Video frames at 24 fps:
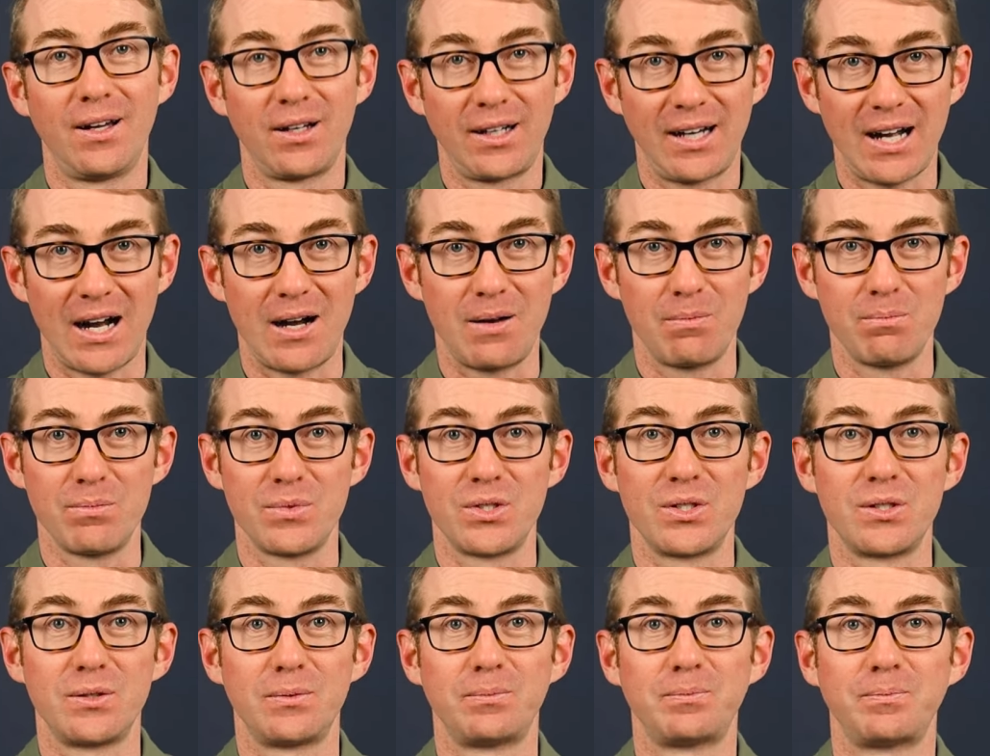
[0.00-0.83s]

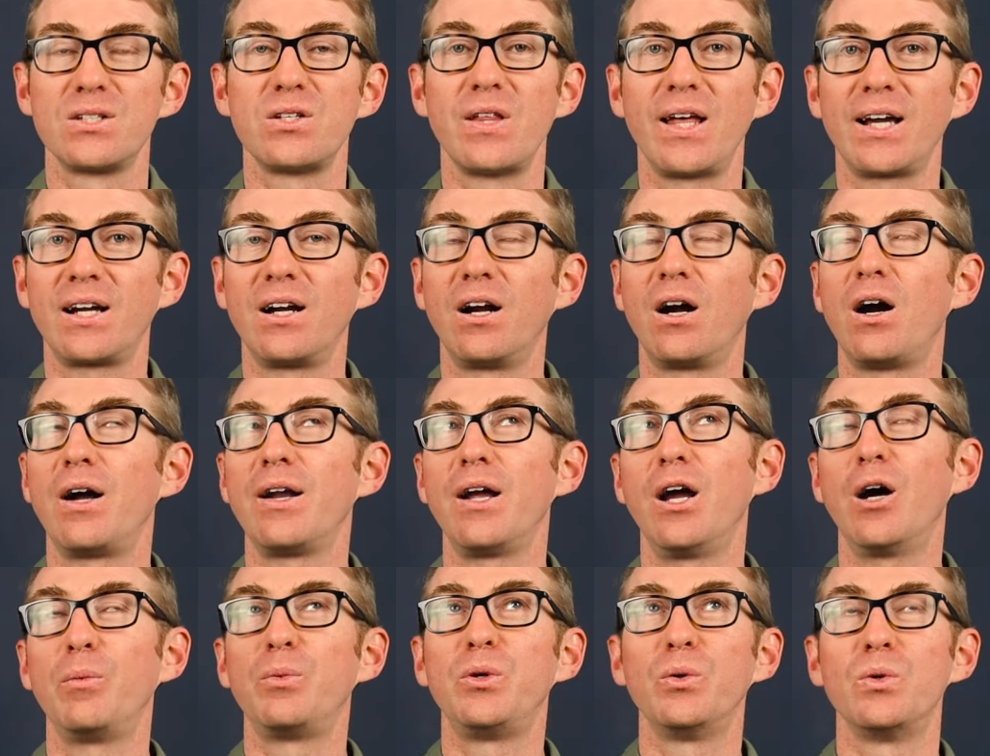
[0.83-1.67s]
comes. So that can kind of
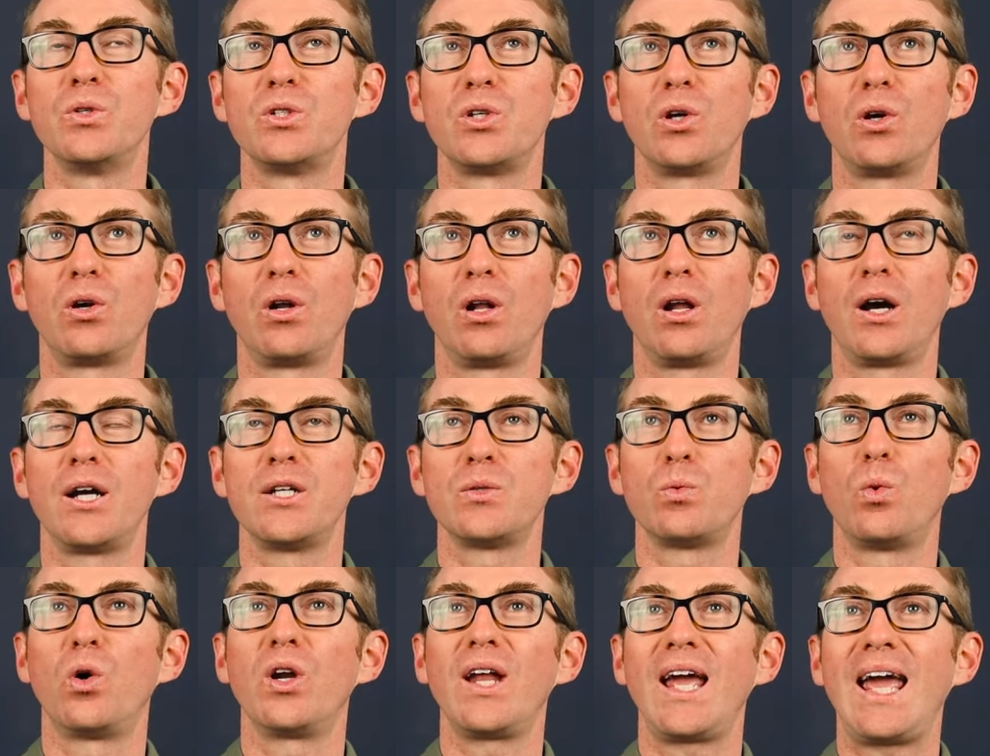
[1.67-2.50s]
help you
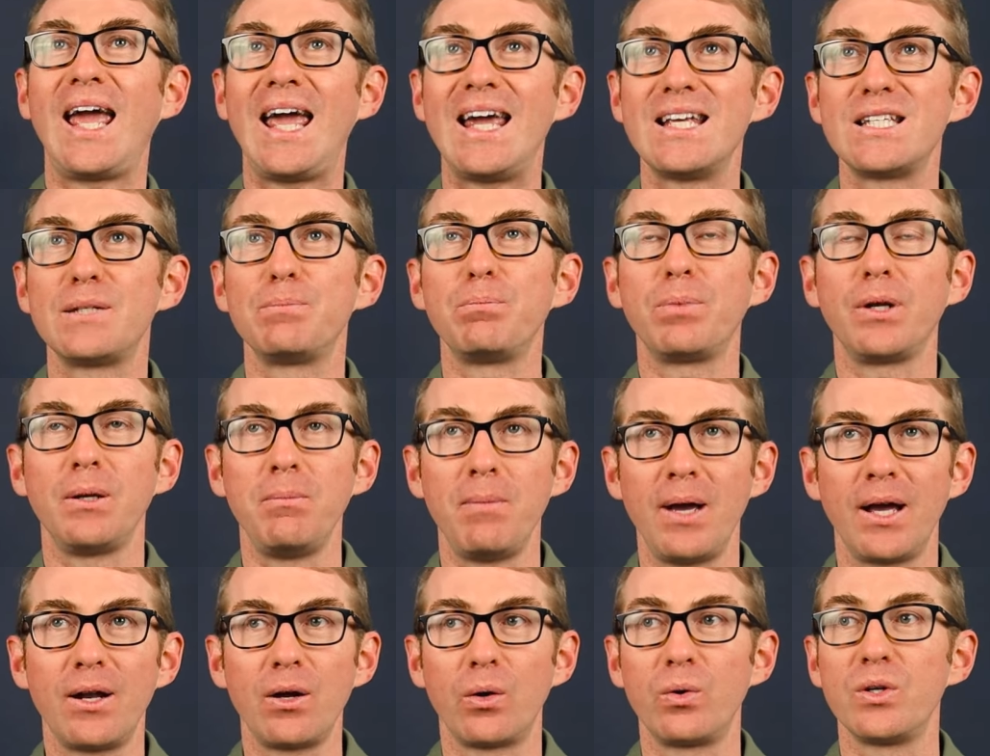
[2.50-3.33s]
internalize what es
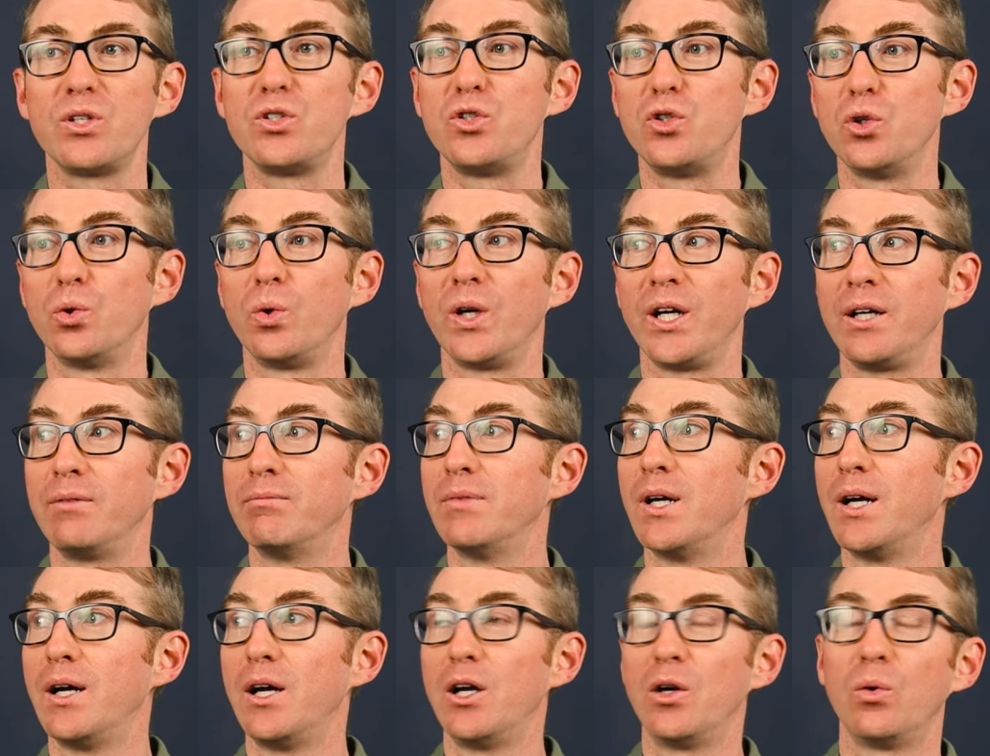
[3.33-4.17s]
primero is doing
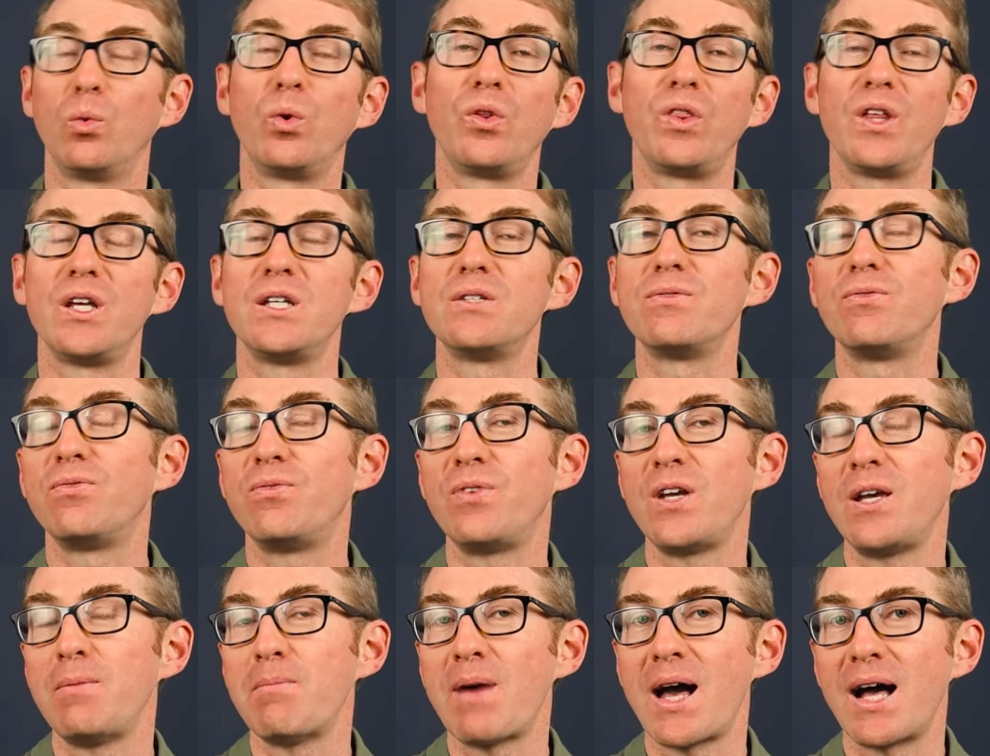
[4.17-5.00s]
with these
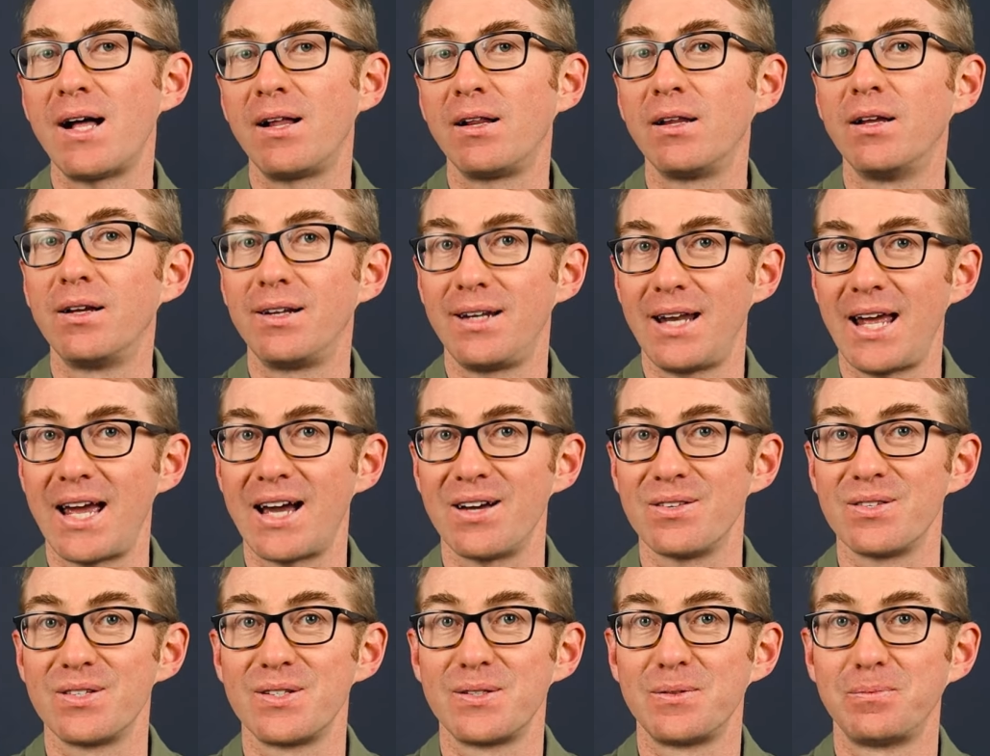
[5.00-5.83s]
female
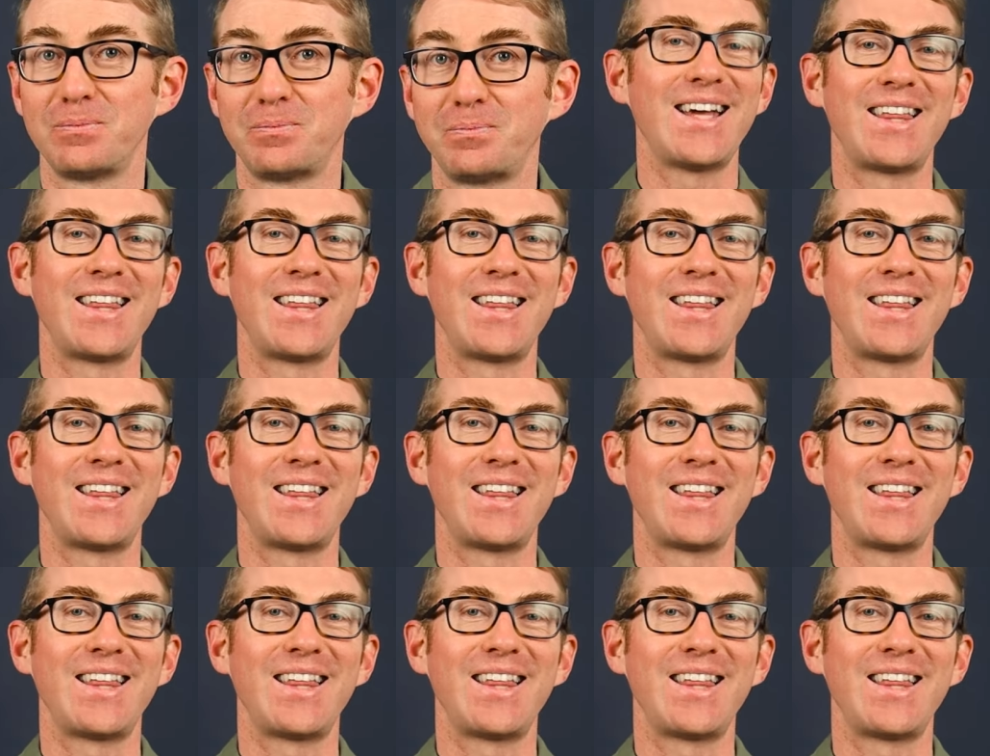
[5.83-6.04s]
nouns.